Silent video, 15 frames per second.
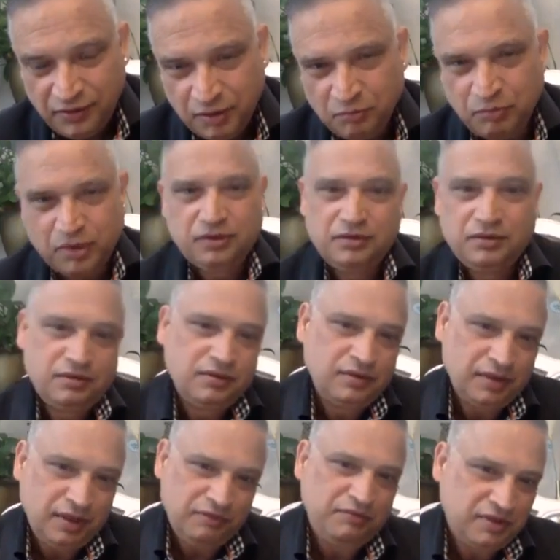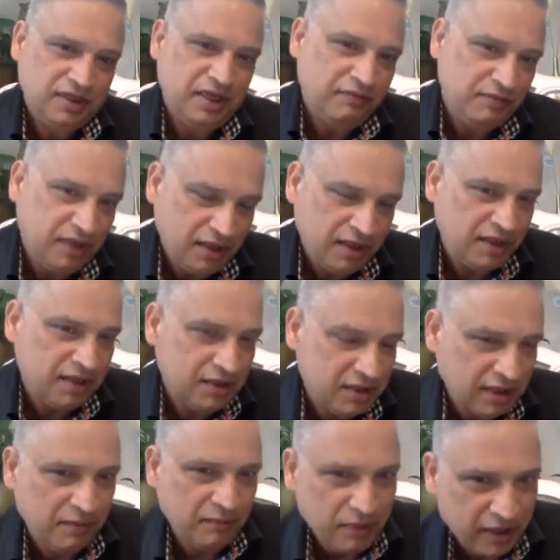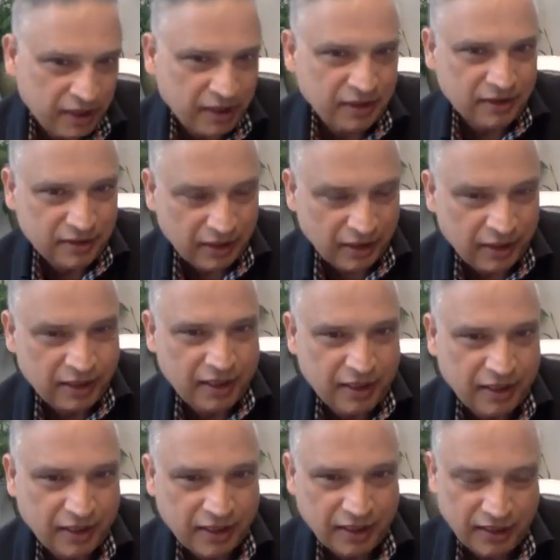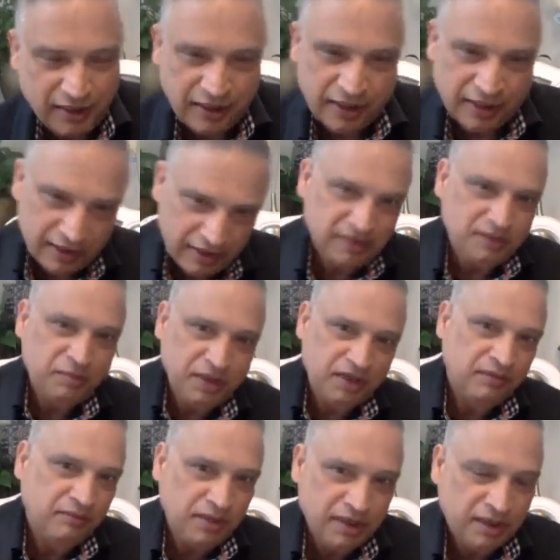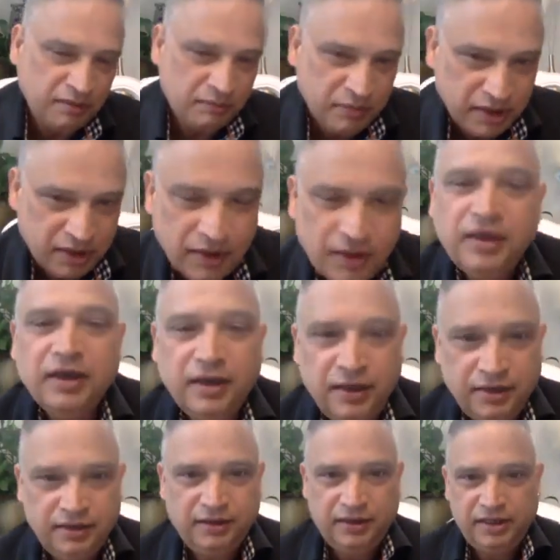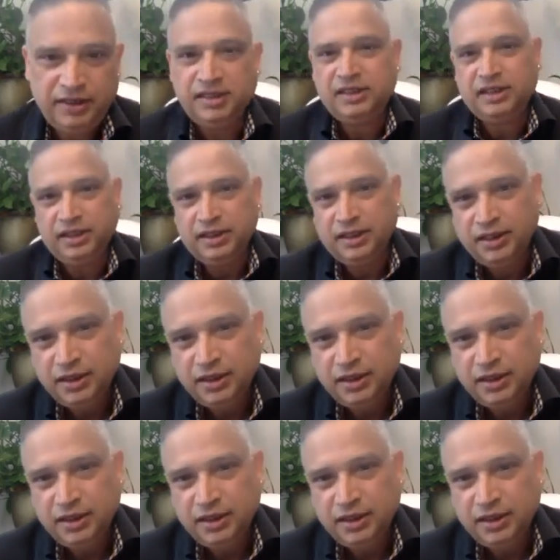But if same thing is replicate again and again, and it's become a little bit easy.